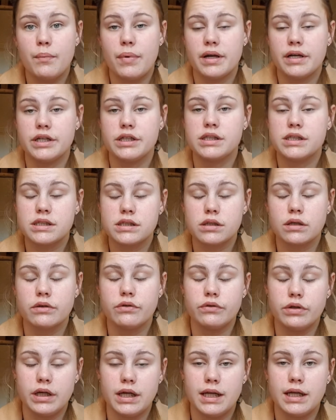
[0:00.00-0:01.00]
But it's
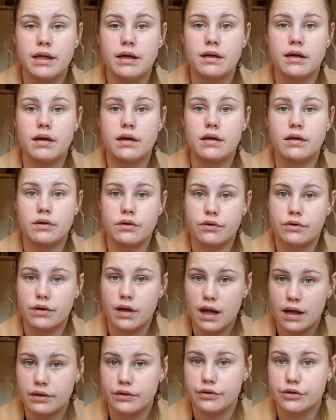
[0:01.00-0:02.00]
really
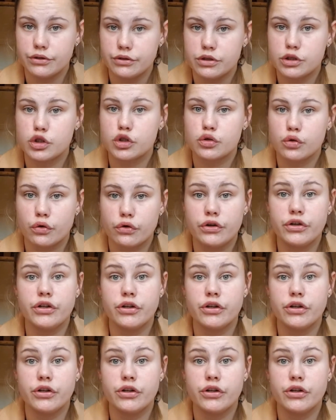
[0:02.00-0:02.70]
a good story.